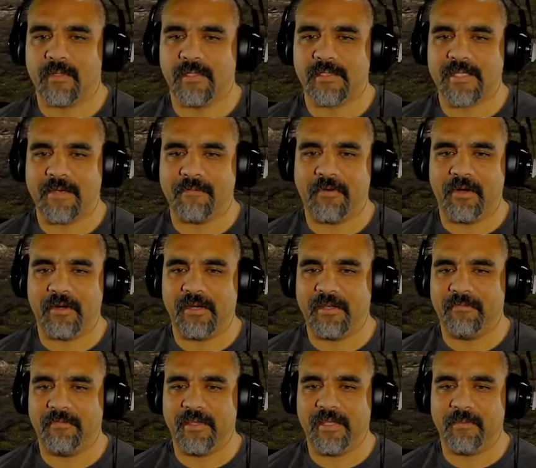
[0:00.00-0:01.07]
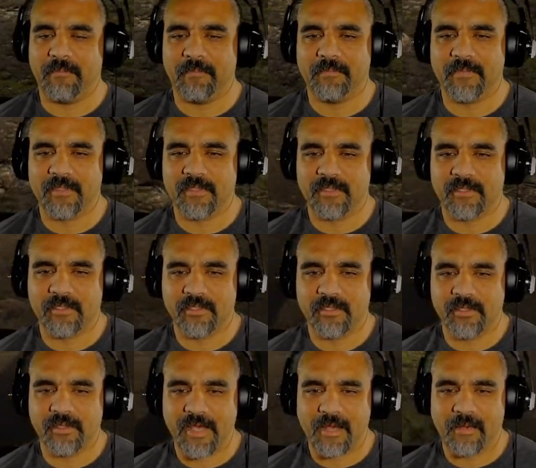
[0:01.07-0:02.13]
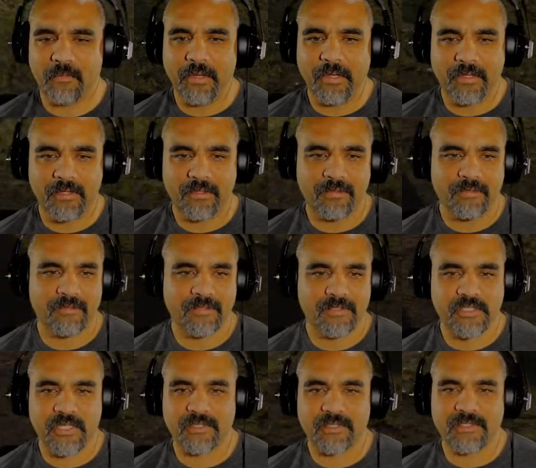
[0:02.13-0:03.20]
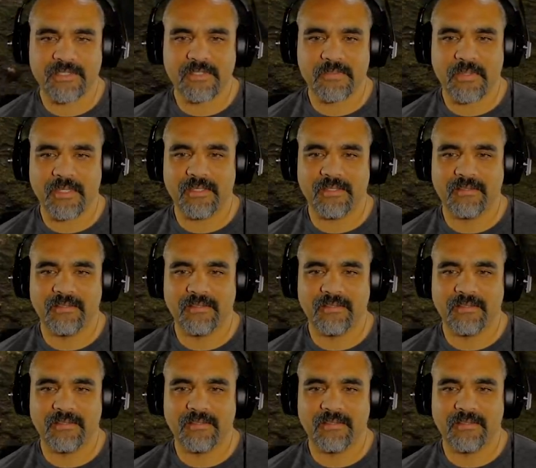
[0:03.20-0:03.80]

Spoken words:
is that far enough? Yep. Good that way. Let's check this way.